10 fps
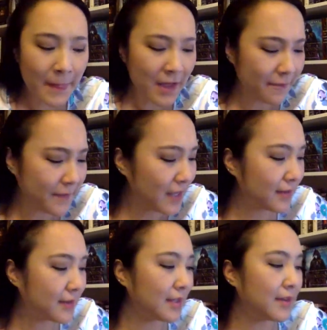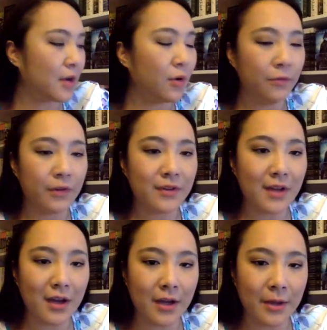I think it says that over
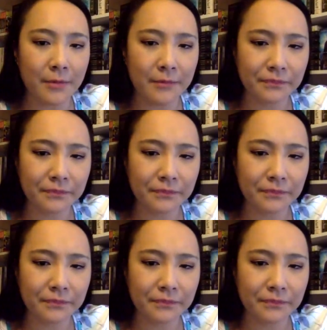time,